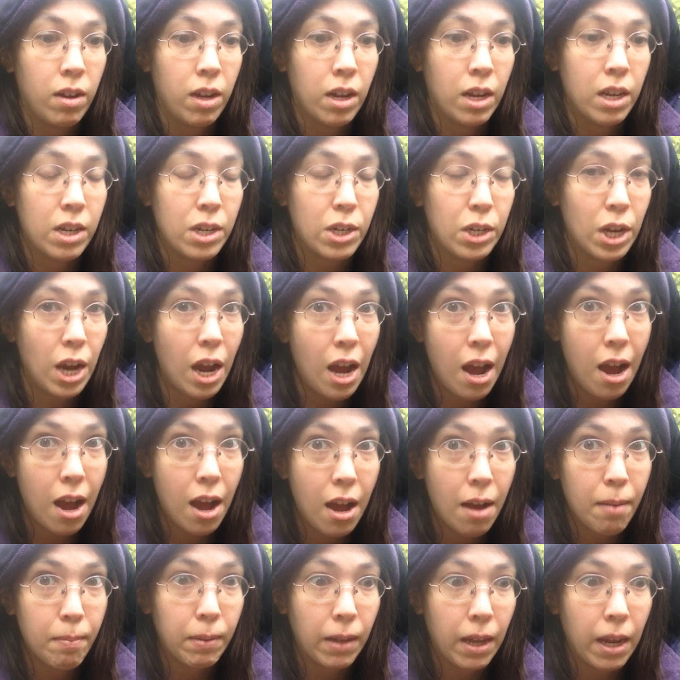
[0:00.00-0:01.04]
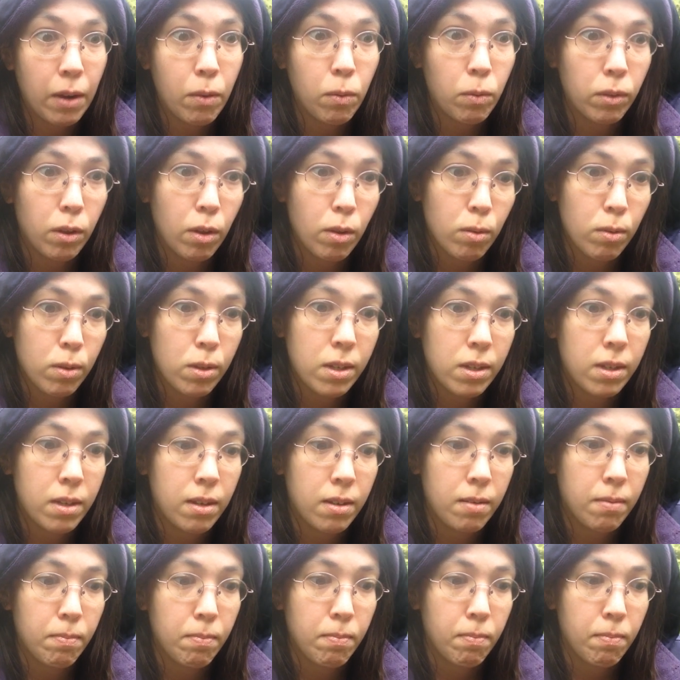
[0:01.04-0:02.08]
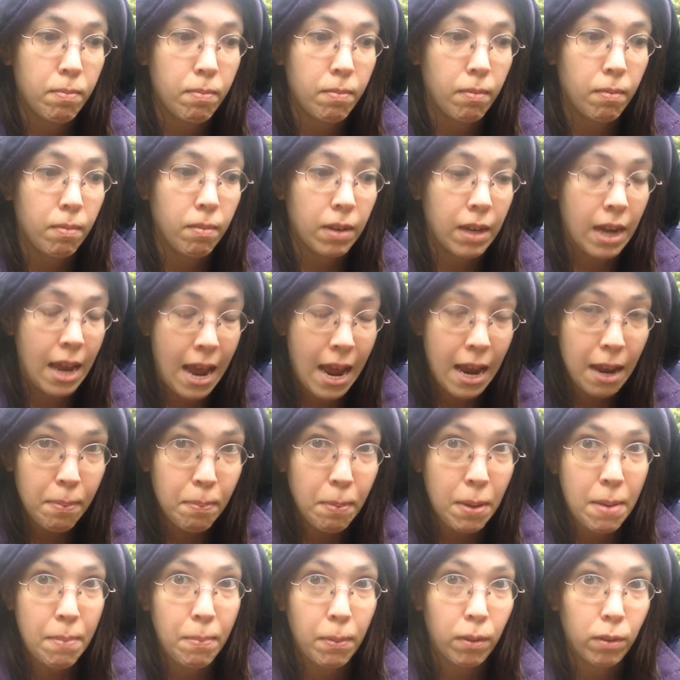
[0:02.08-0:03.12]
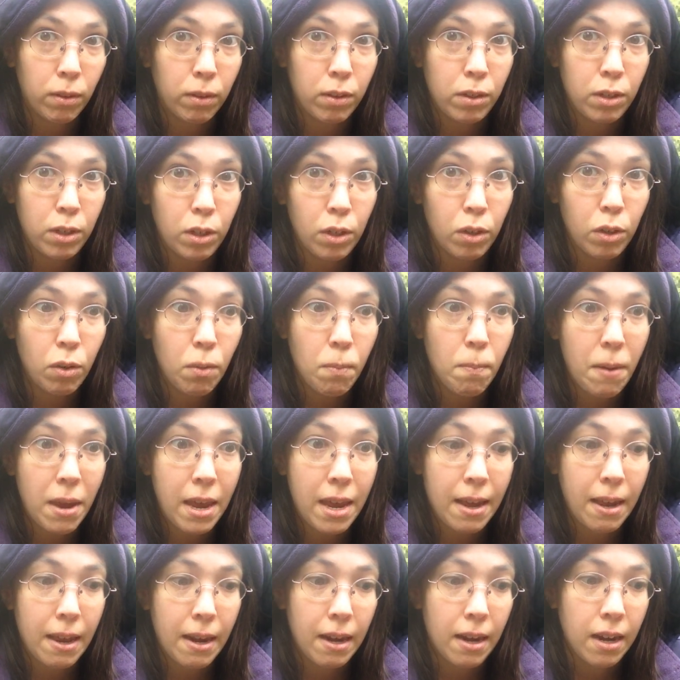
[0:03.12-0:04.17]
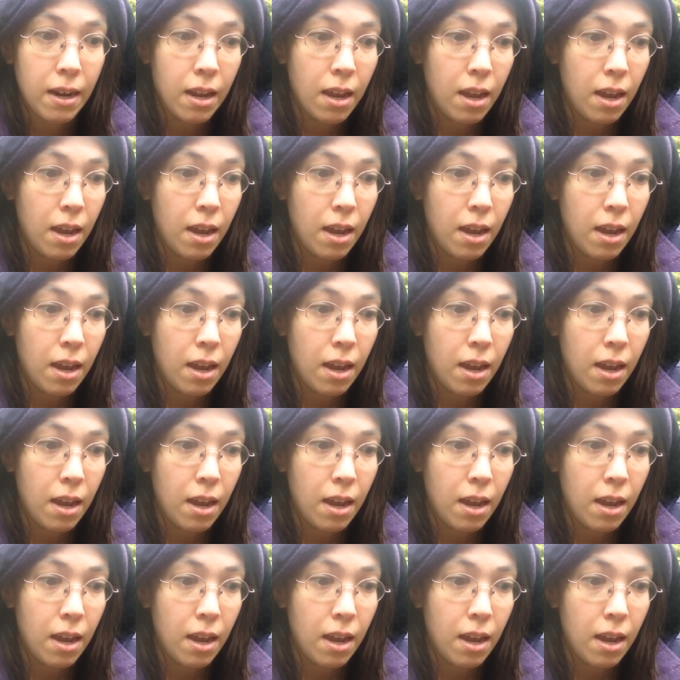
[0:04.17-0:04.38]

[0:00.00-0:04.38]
a job like those tech people do, making